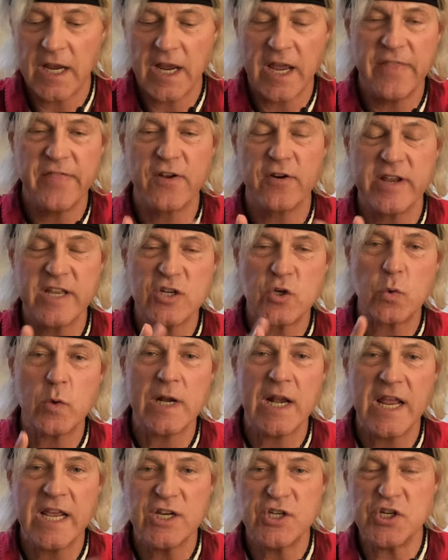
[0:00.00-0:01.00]
and their
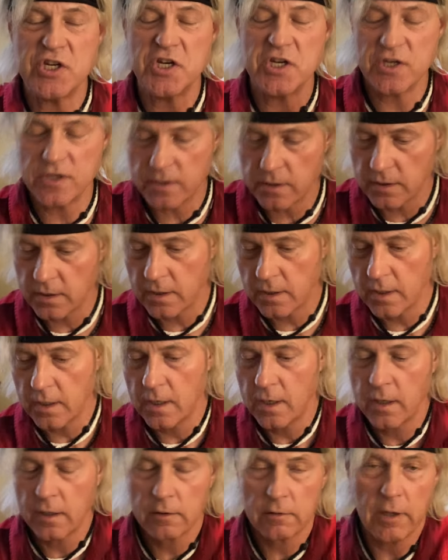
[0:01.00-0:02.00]
interrelation.
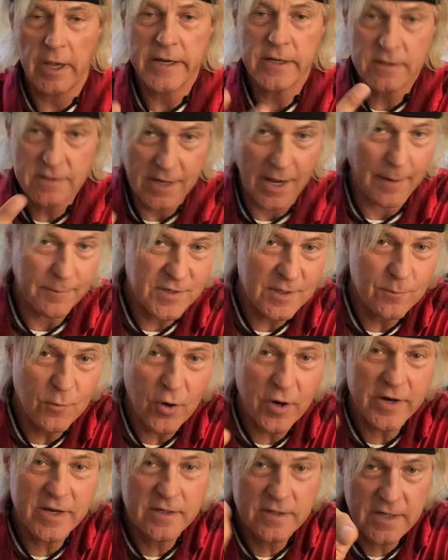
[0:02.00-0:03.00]
Like Captain
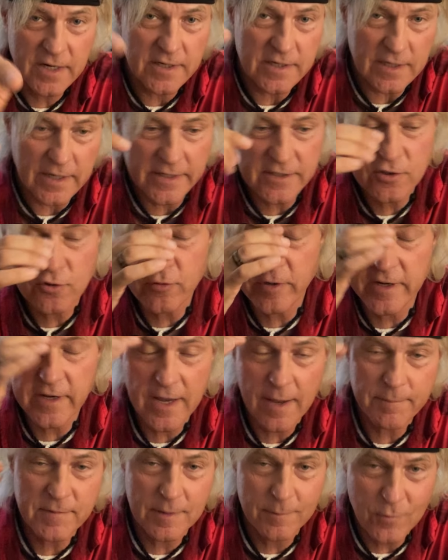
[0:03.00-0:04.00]
Morgan did. You like drink
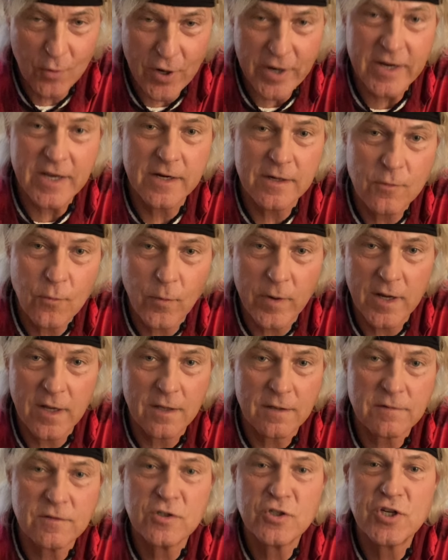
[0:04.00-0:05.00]
Captain Morgan?
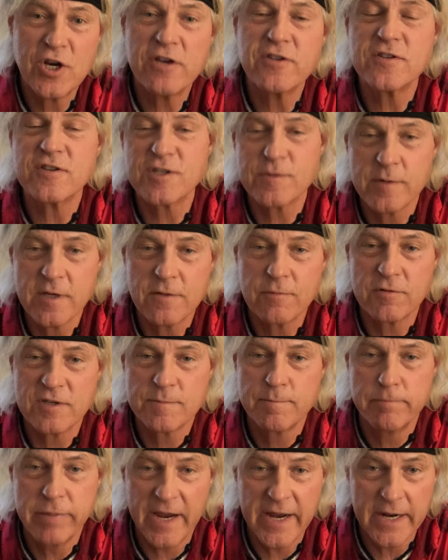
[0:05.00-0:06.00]
Well, Joseph Smith was
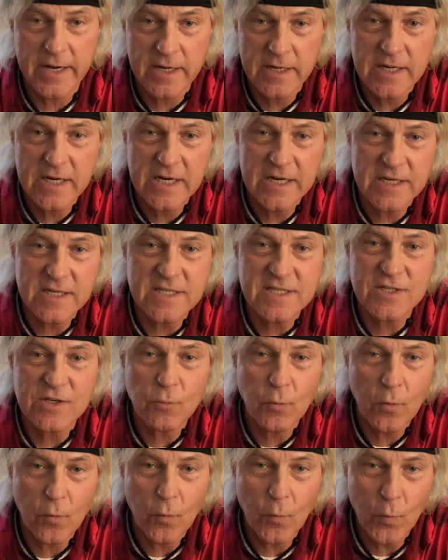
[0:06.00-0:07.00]
banging his
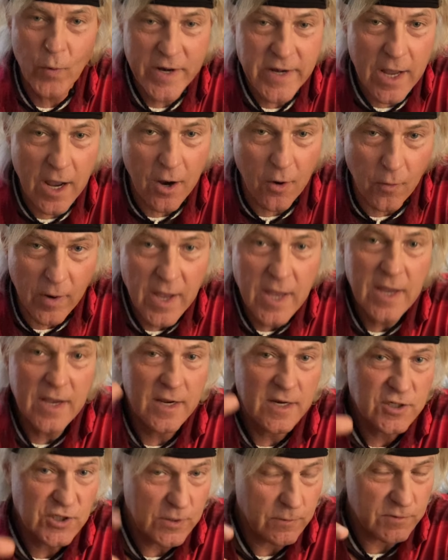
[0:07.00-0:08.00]
widow.
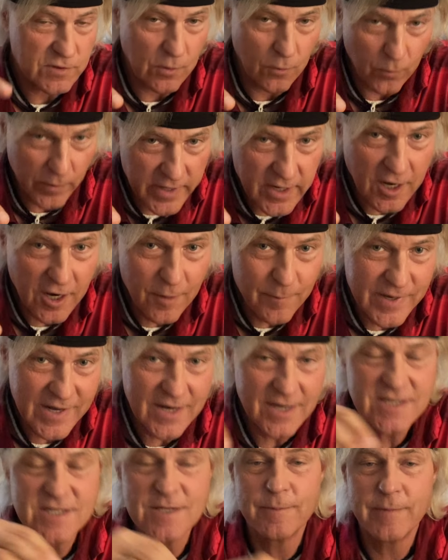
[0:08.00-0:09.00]
She was a widow
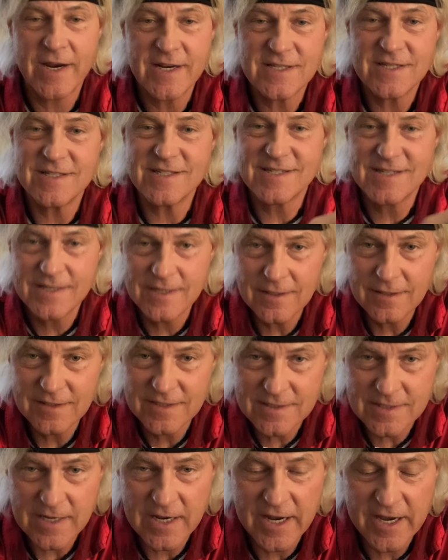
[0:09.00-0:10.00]
because the Masons killed
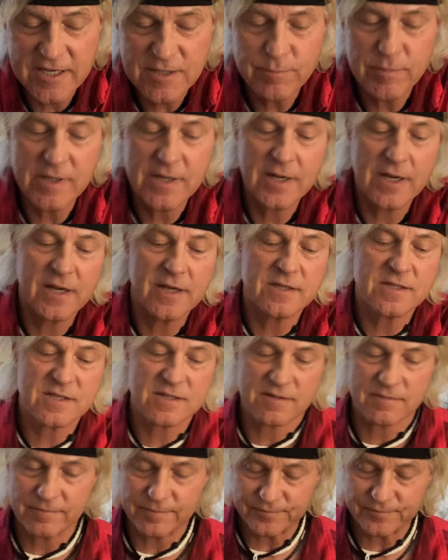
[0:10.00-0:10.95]
his ass because